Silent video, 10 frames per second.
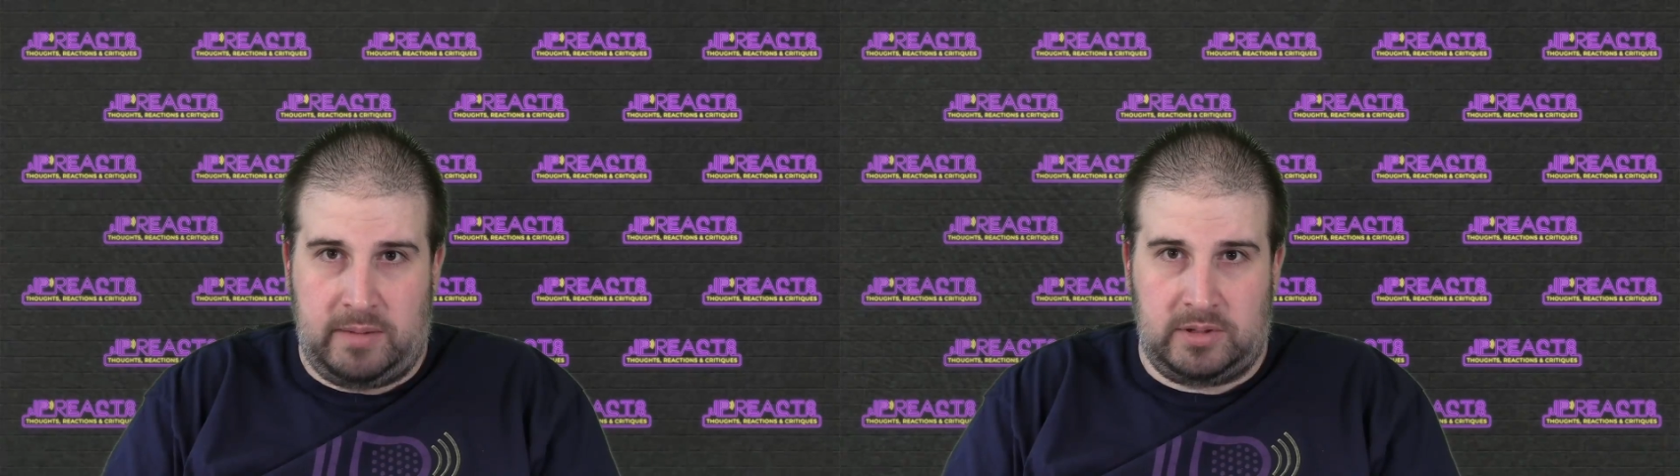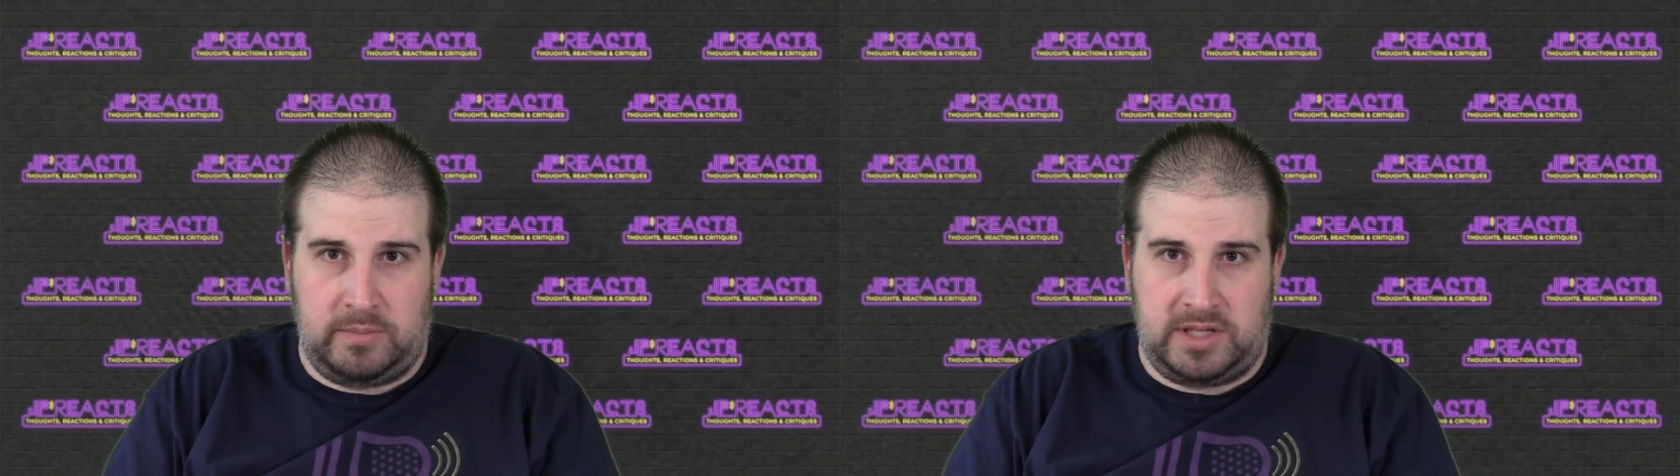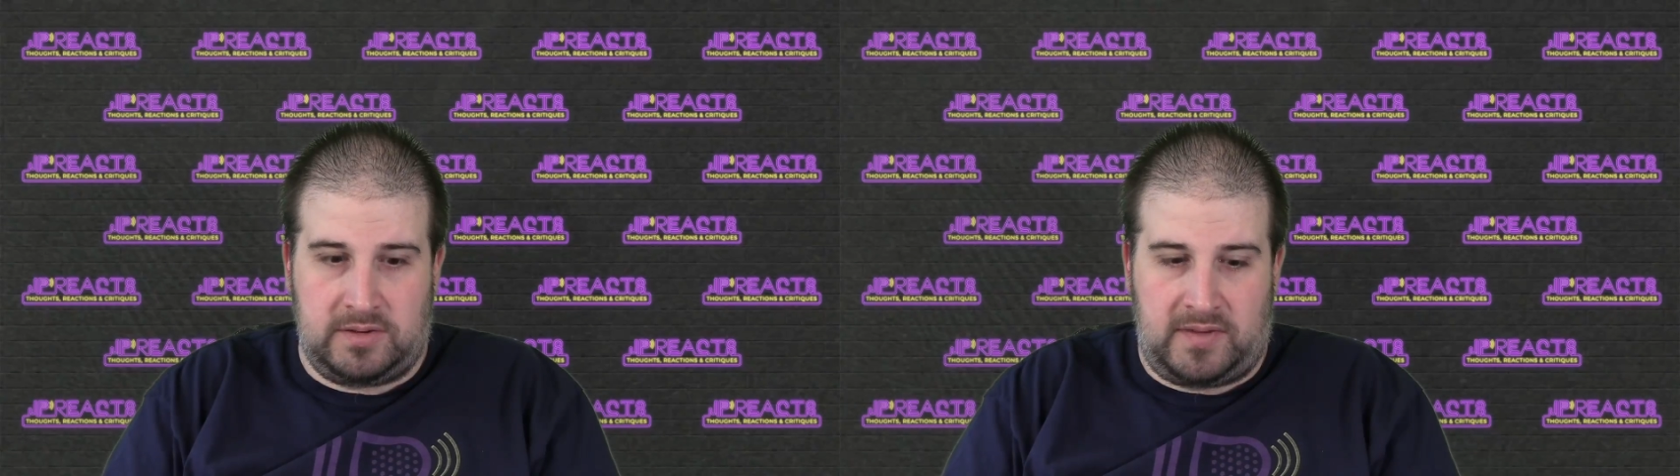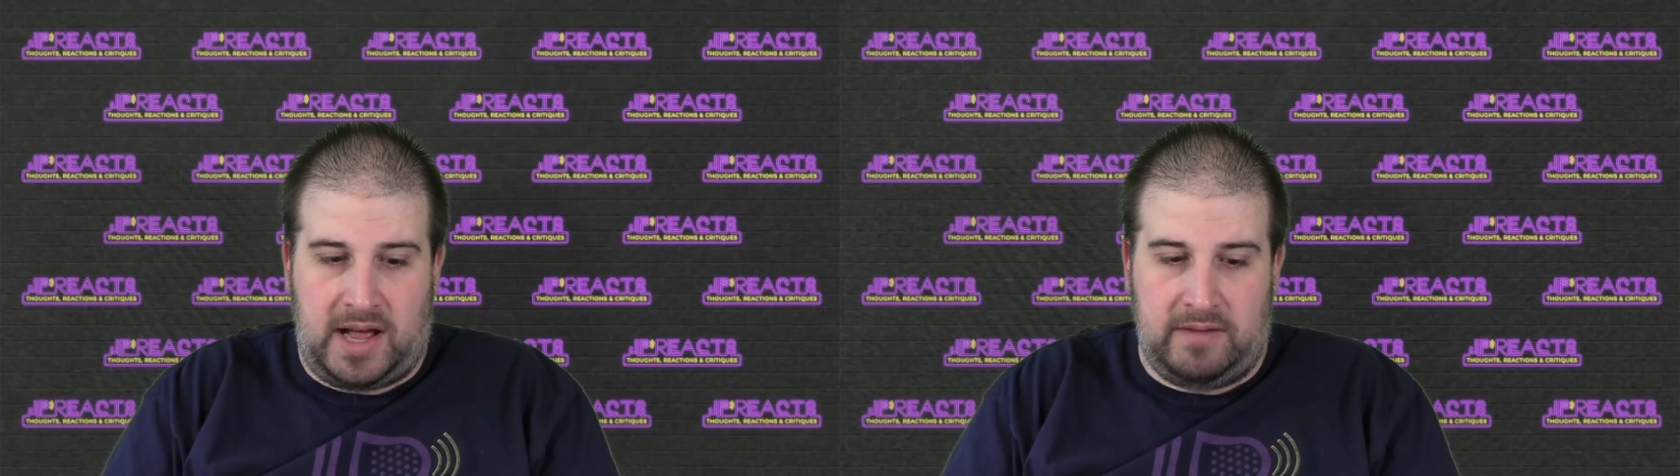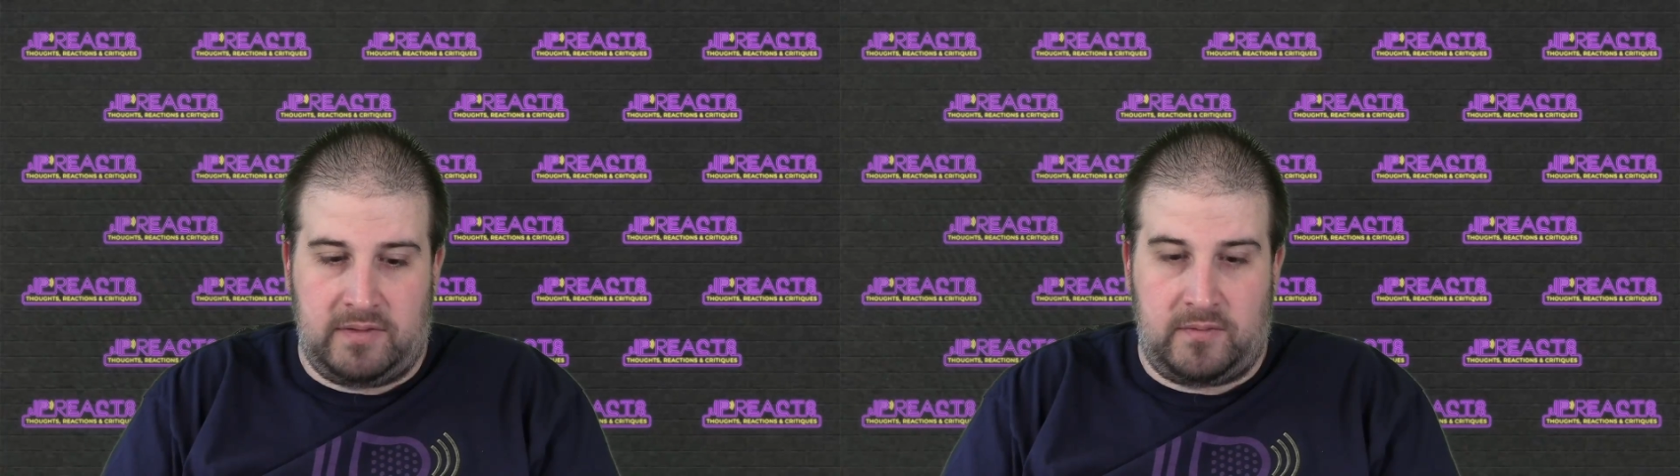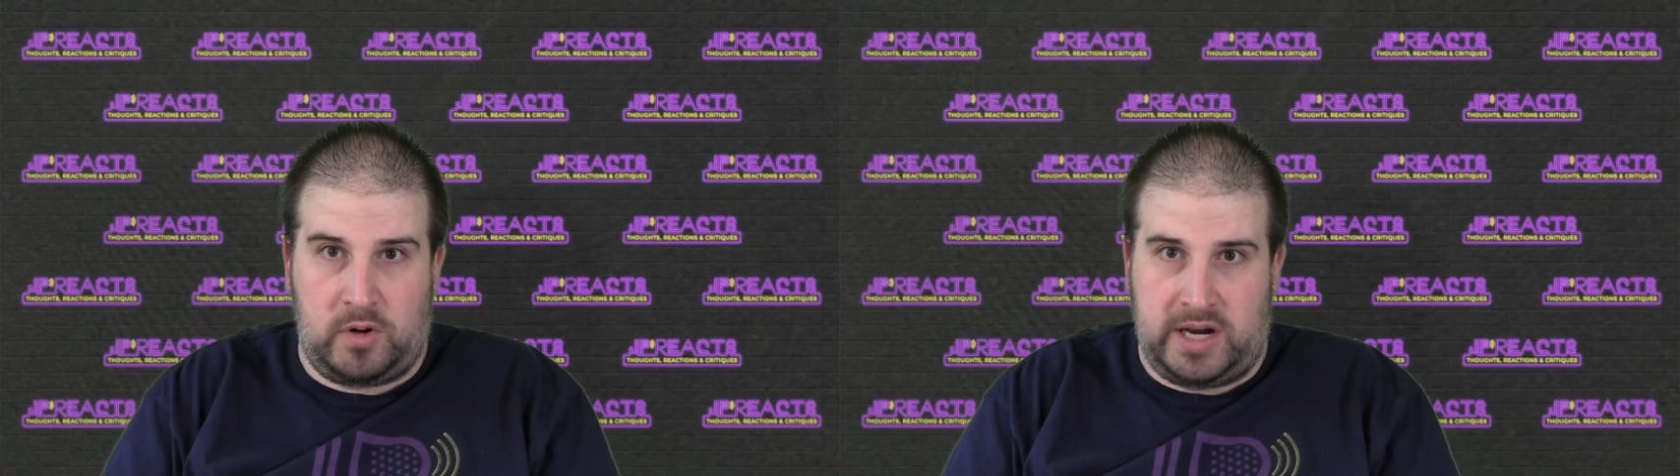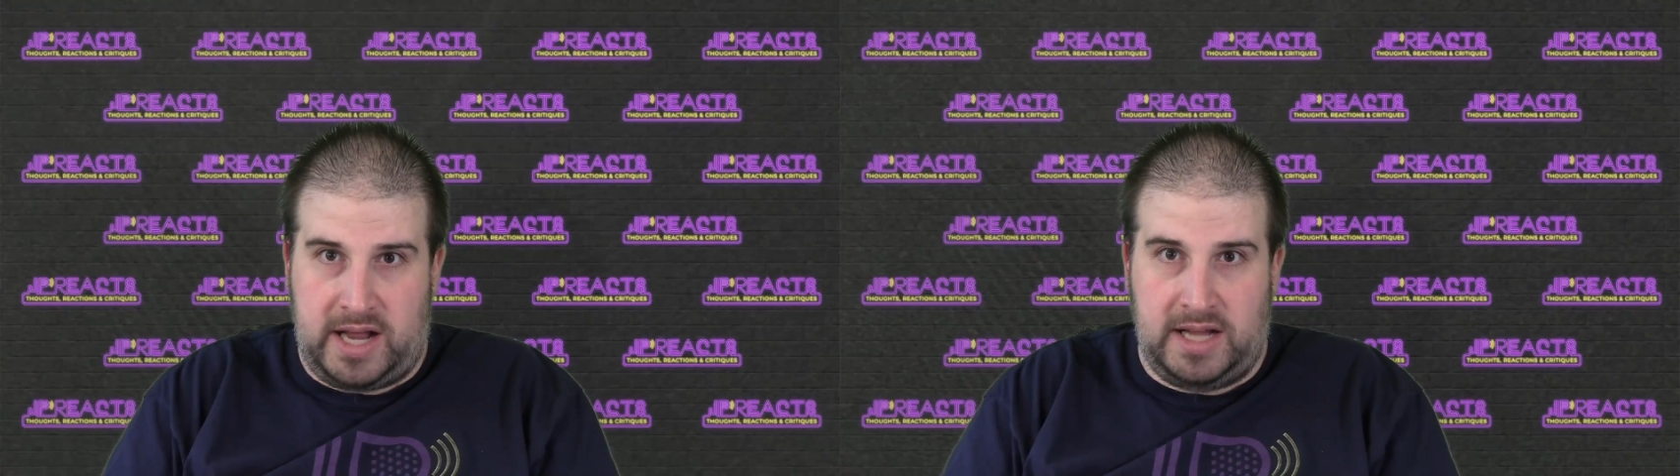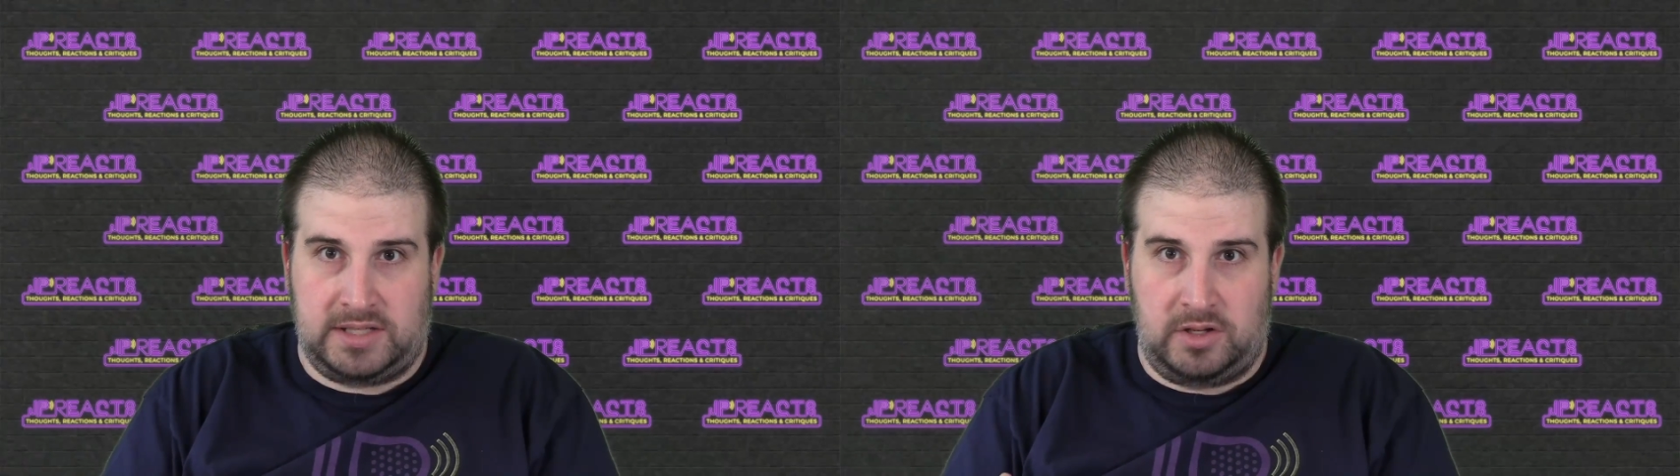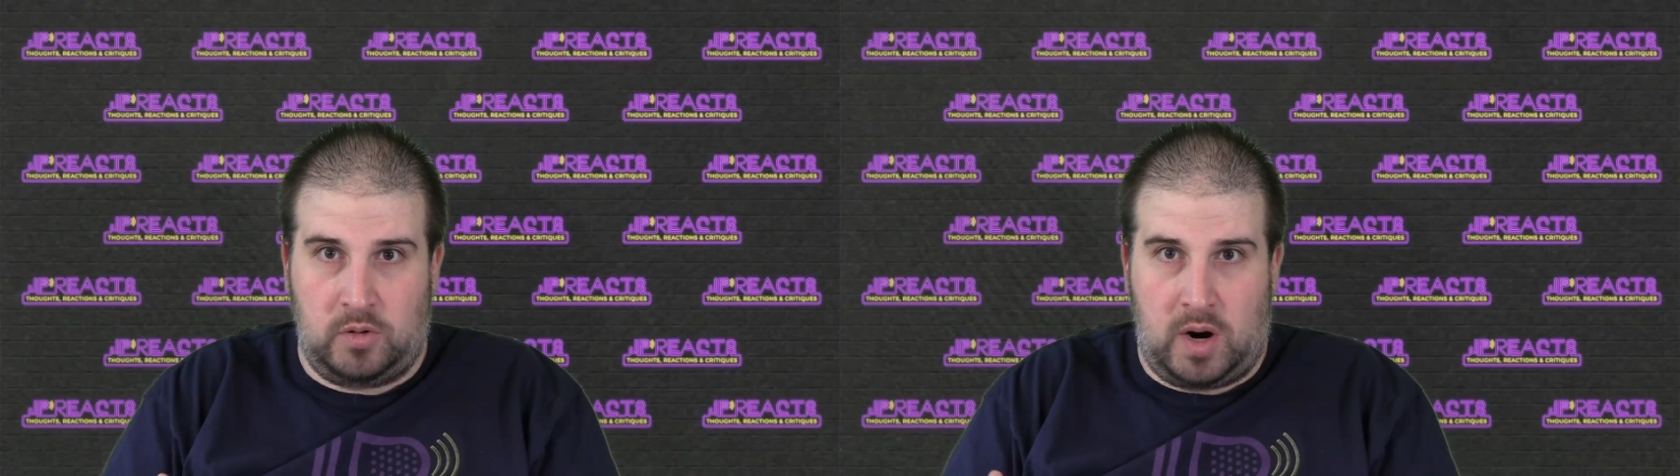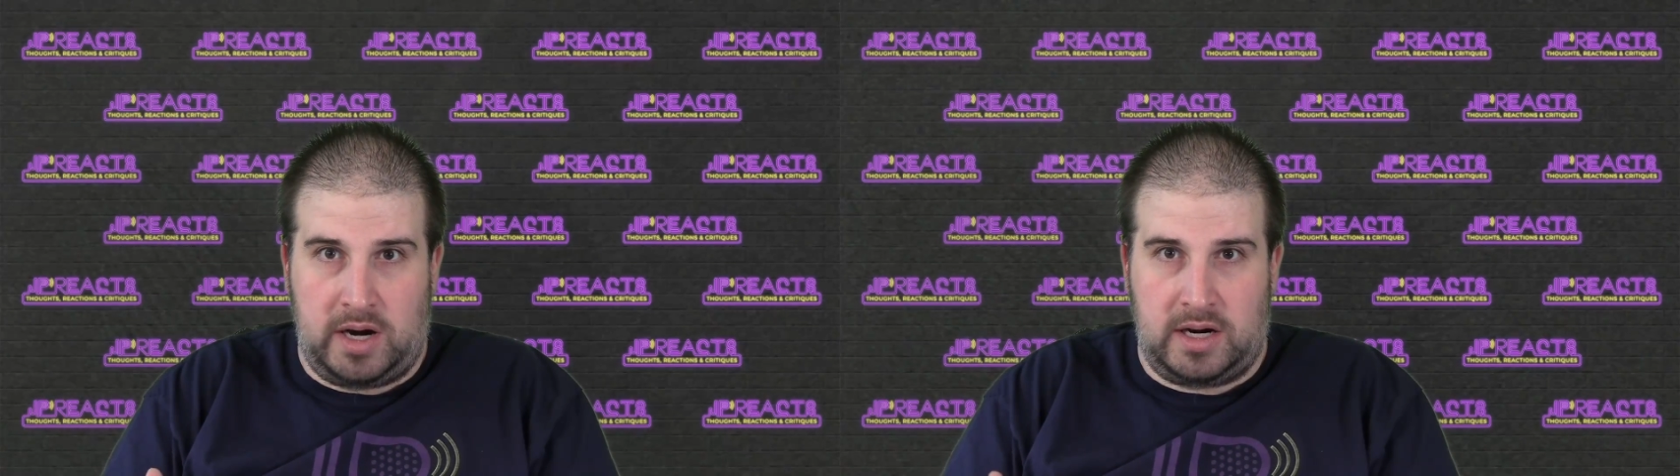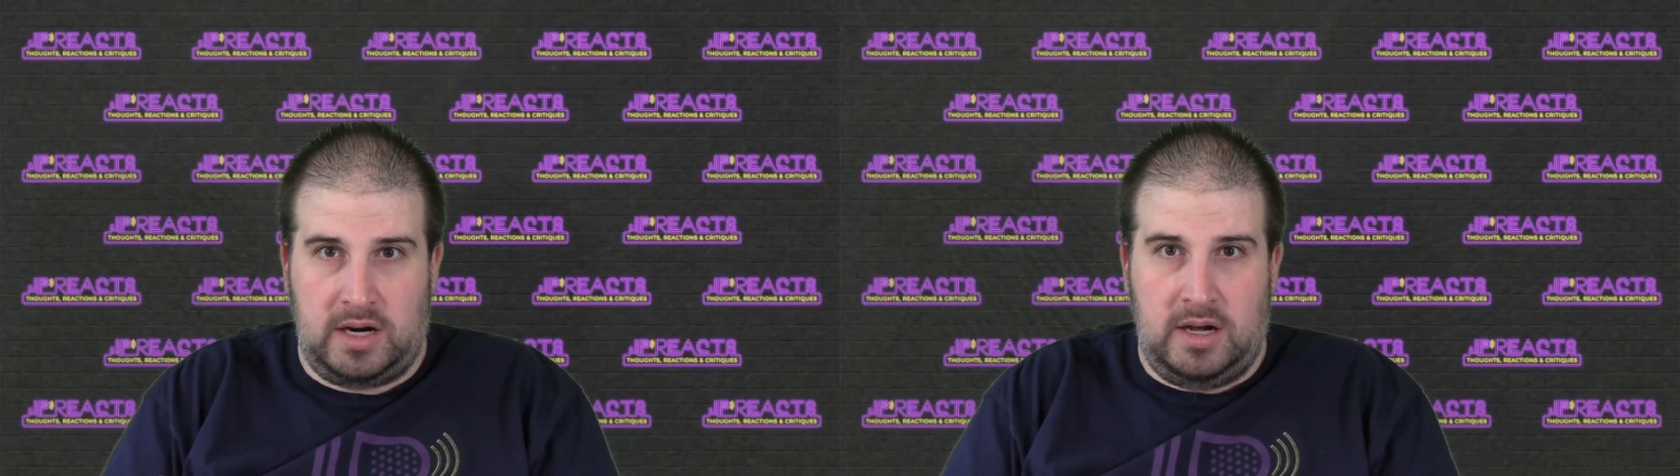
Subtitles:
able to be survived for 40 days underwater.